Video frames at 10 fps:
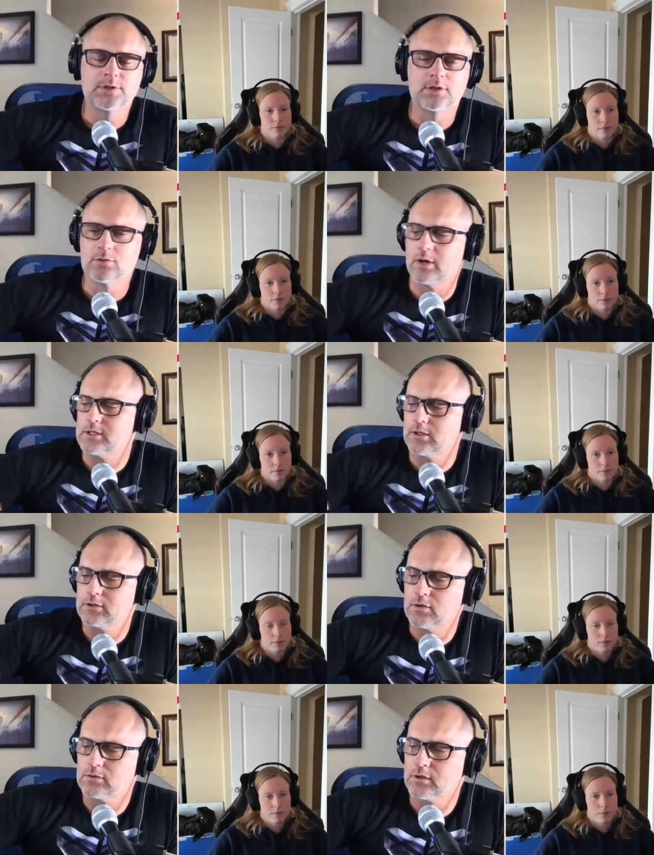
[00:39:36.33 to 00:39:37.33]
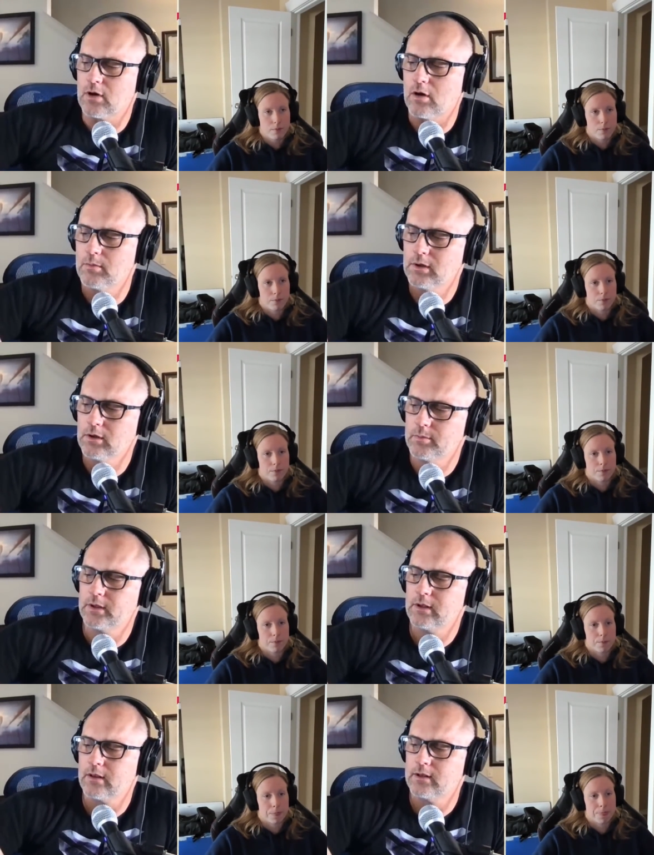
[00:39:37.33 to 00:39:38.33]
Speaker 1: situation i talked to coleman a little bit
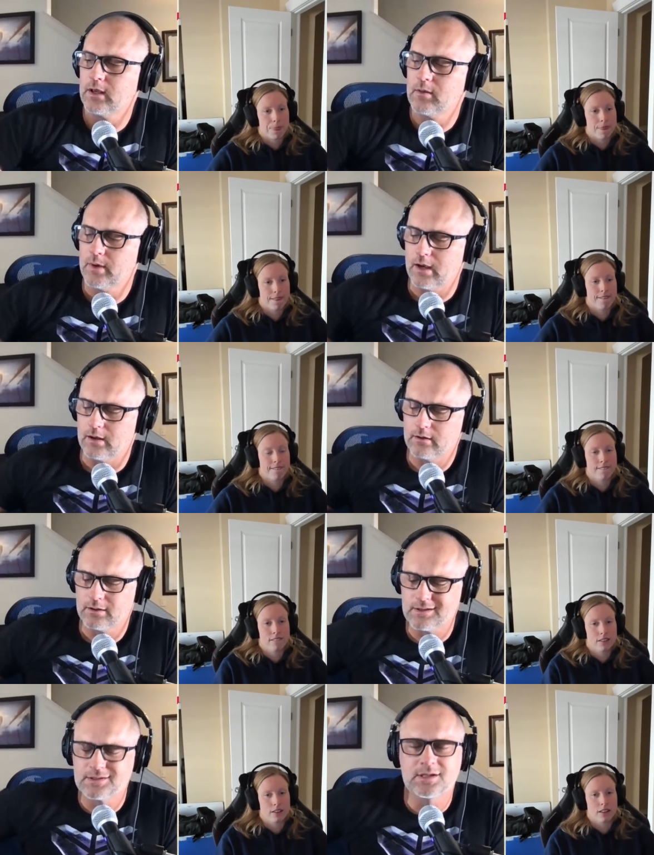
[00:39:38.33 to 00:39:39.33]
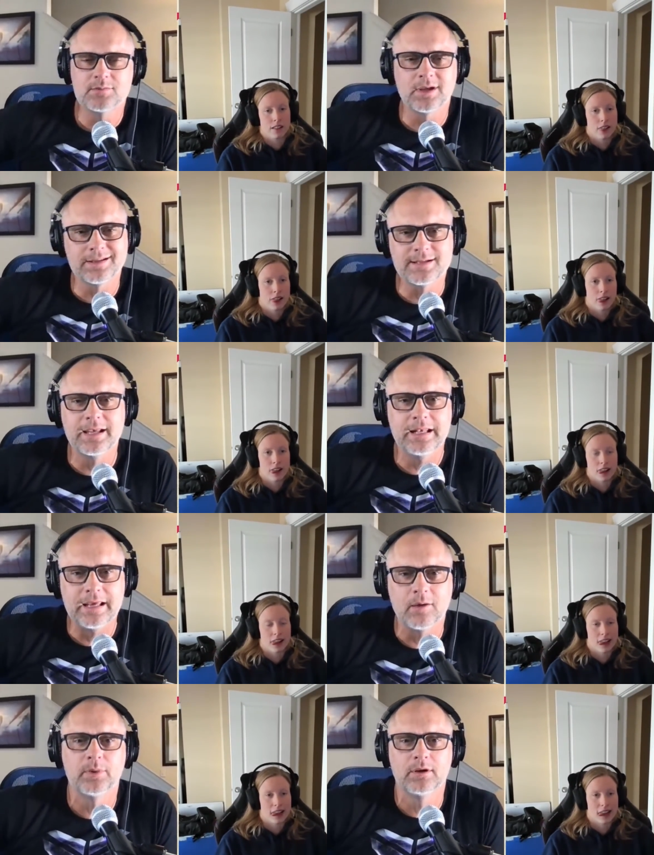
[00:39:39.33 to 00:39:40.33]
the other day about it, it seems like it's
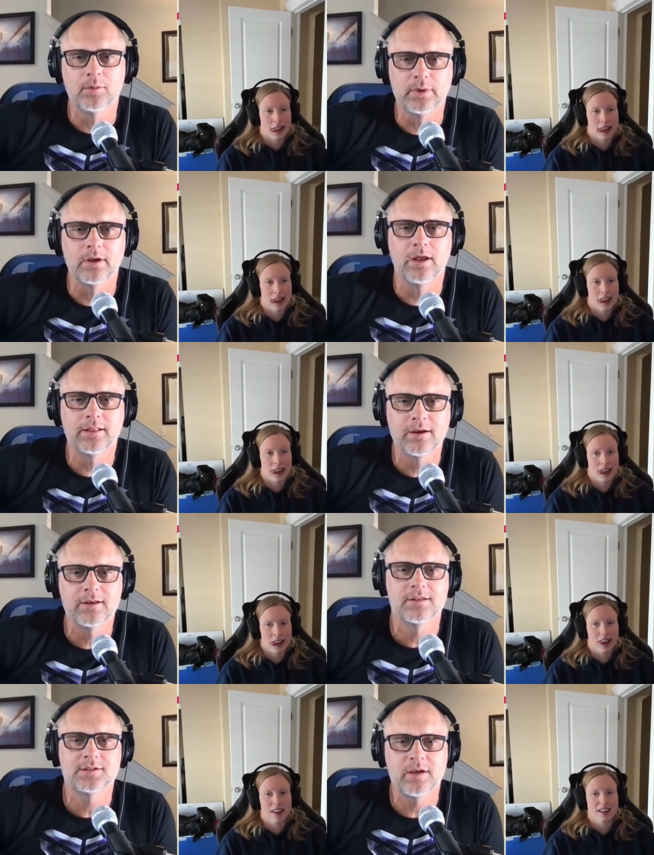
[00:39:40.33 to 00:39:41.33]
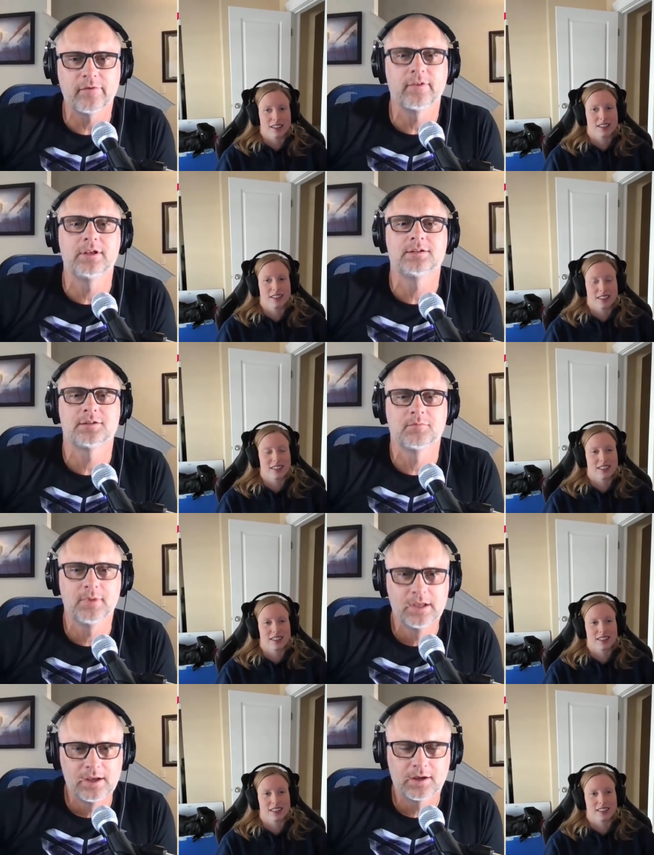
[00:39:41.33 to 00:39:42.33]
heating up a little bit like there, there's definitely some
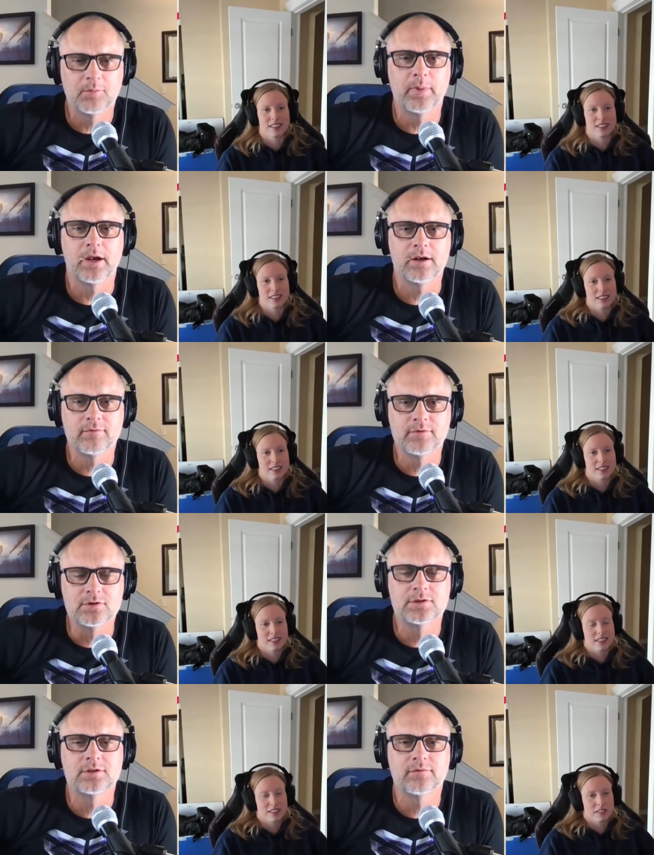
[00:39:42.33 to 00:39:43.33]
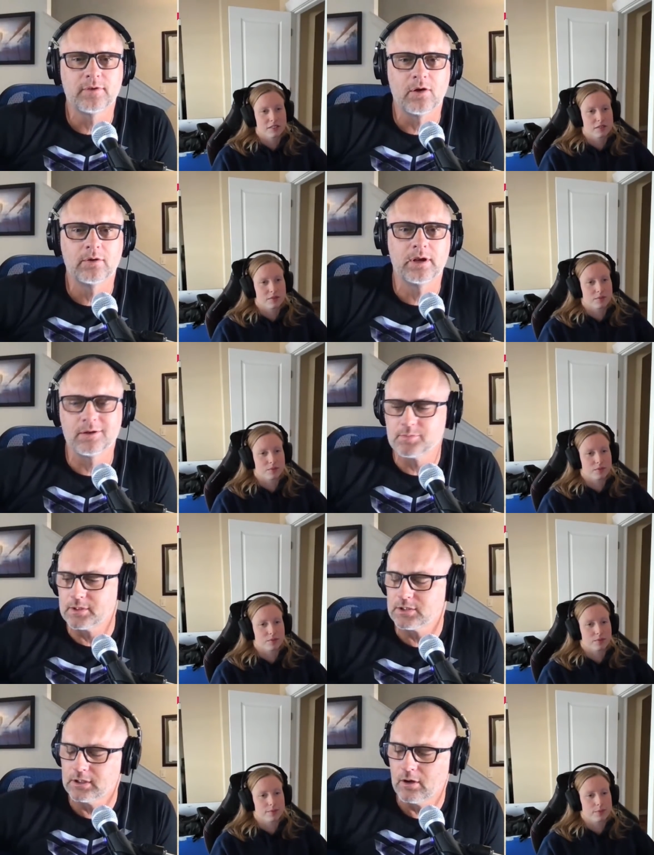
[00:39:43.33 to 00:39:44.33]
competitive juices flowing now
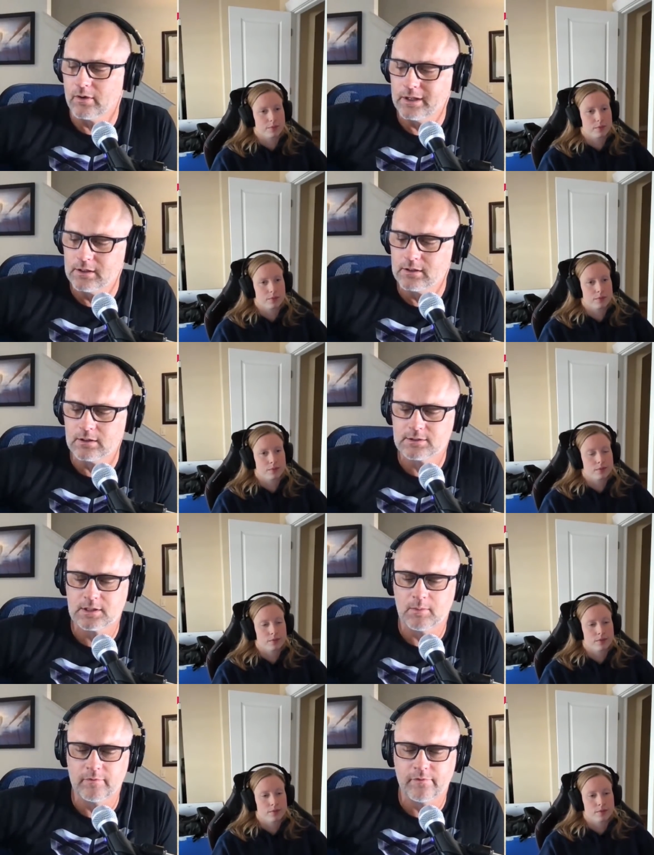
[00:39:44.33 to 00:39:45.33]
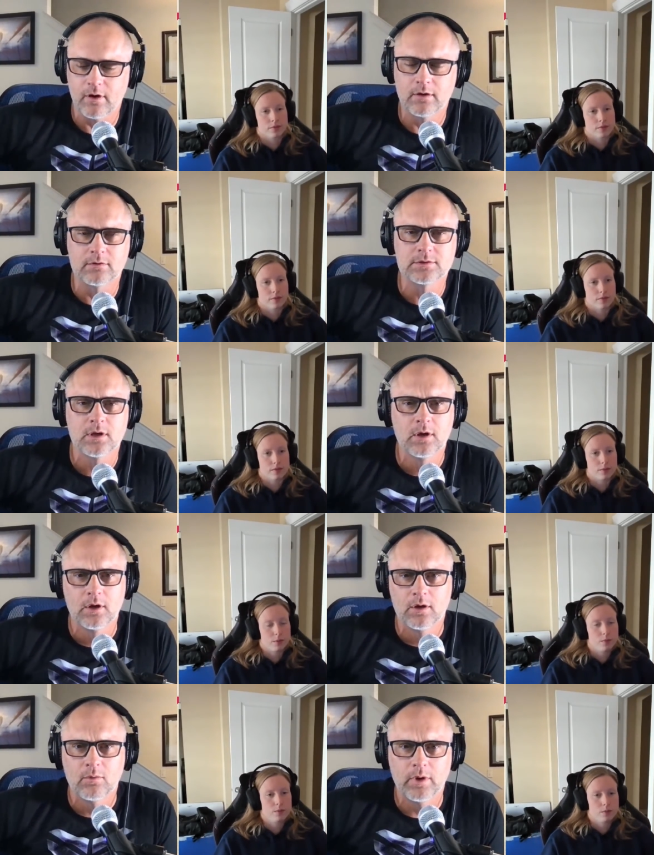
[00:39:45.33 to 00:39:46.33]
especially going into semifinals
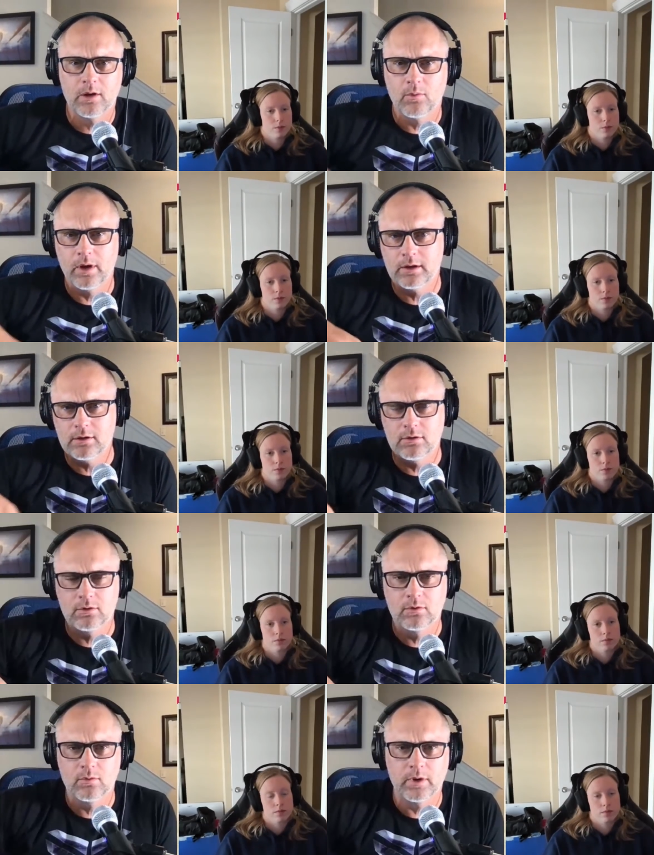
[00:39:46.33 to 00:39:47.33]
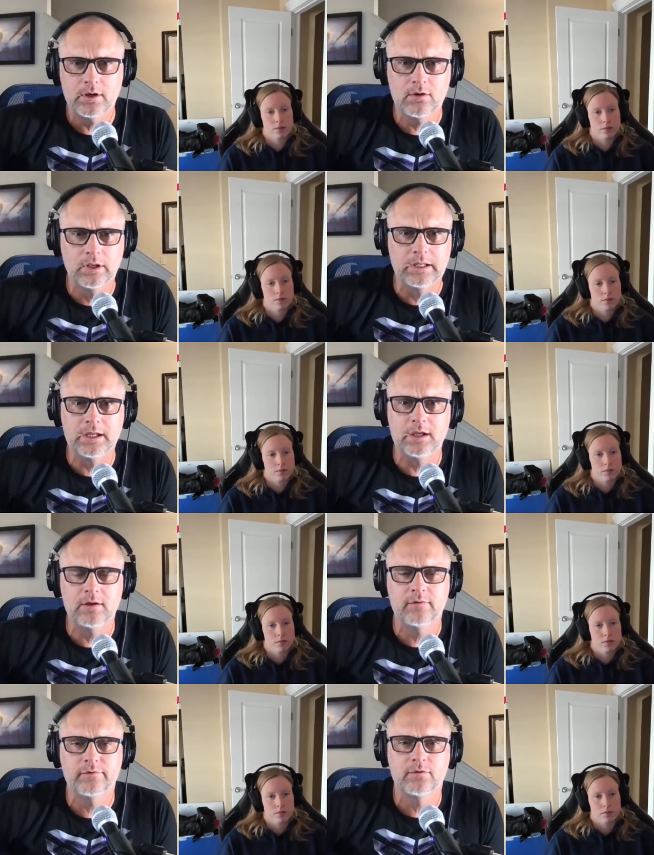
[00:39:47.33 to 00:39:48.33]
when when do you when do you
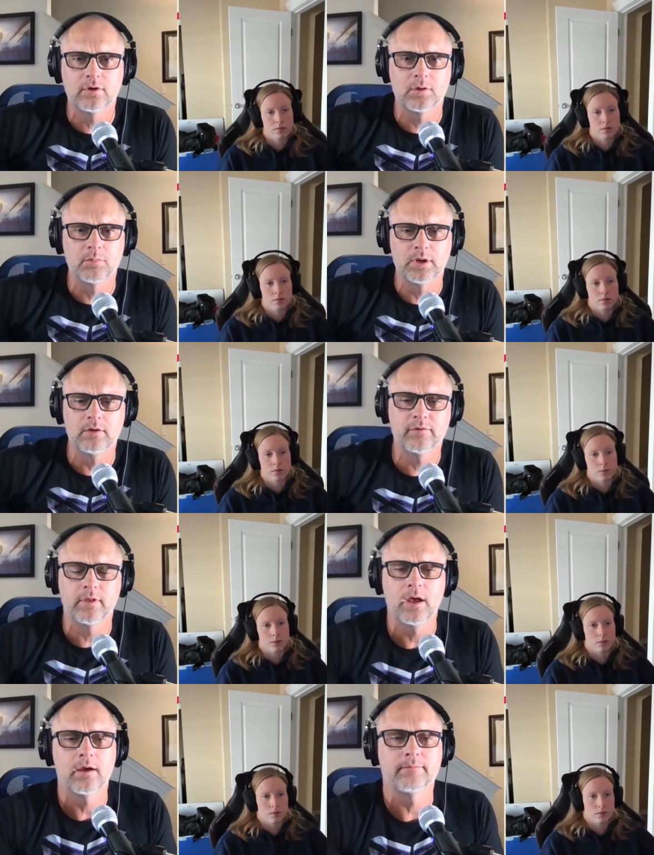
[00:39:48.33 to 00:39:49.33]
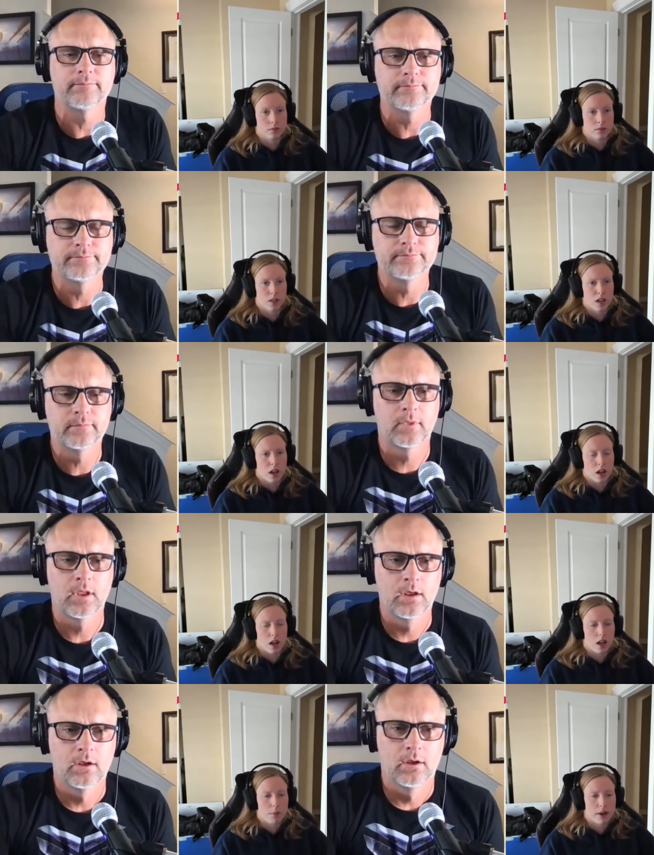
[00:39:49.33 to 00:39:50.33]
leave to compete for that
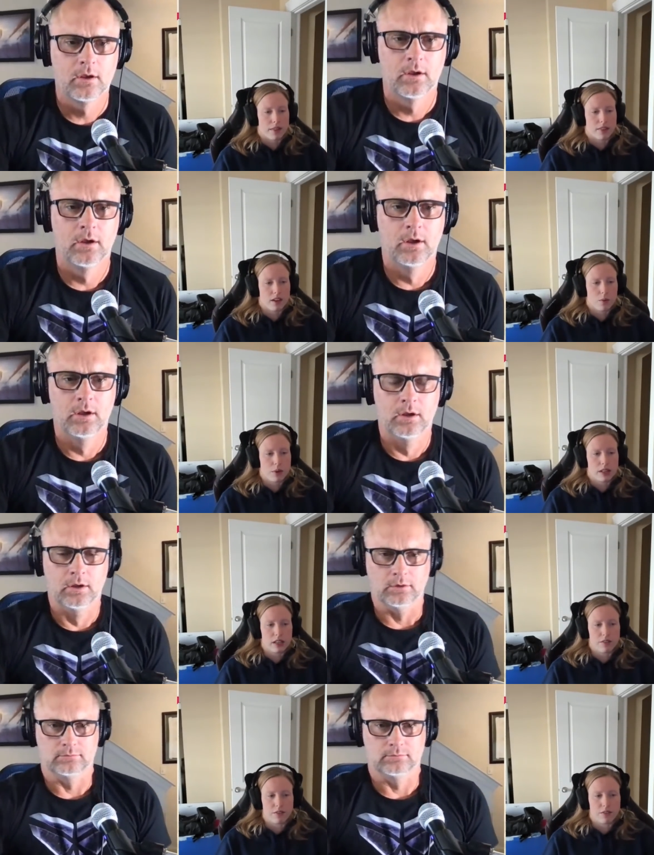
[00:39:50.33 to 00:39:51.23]
Speaker 2: um i think we leave